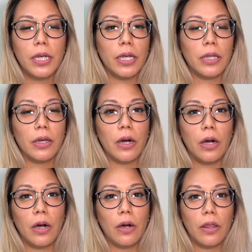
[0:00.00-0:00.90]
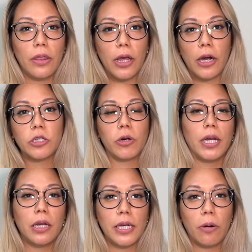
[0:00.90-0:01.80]
either they're
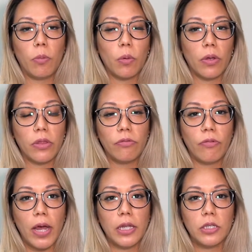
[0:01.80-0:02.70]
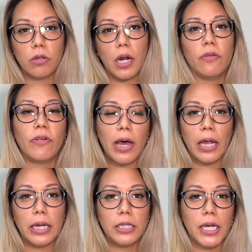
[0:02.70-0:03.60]
trying to network with their friend, trying to
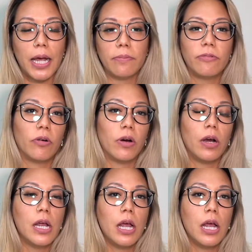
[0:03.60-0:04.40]
find time for